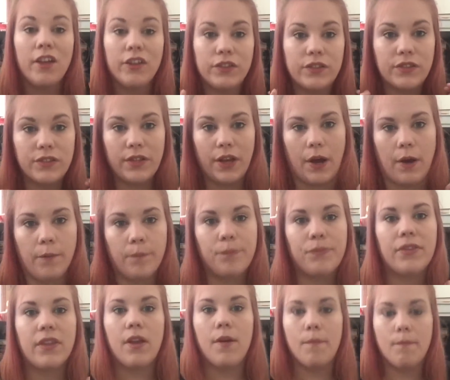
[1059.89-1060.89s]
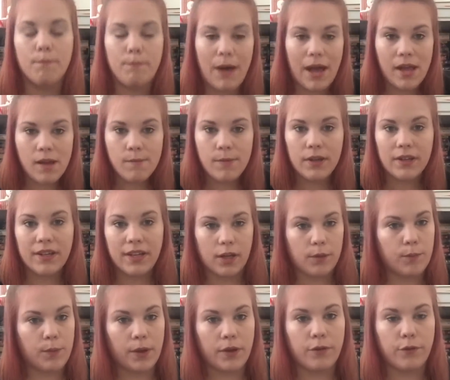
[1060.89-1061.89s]
So buy a book, get
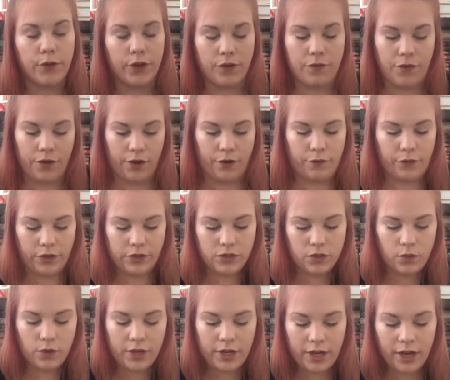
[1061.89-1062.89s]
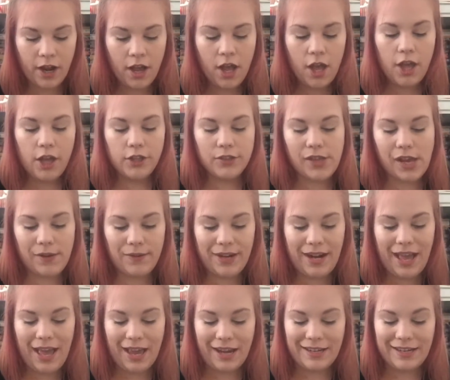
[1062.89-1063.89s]
a book free for your first order. So I went
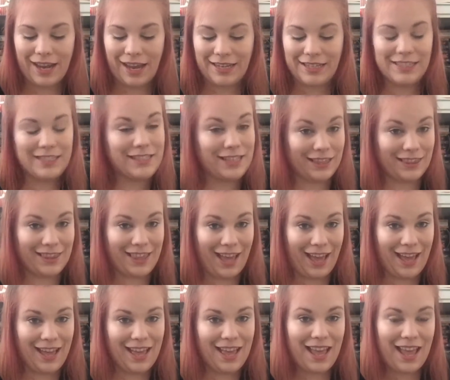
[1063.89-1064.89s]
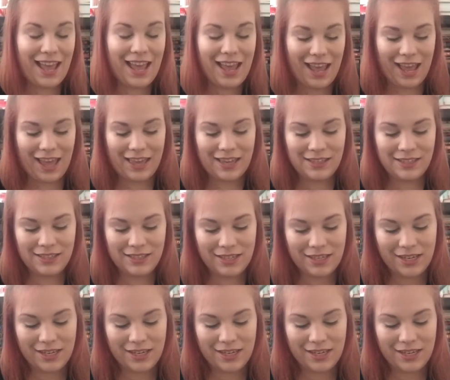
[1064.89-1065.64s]
ahead and I did that, and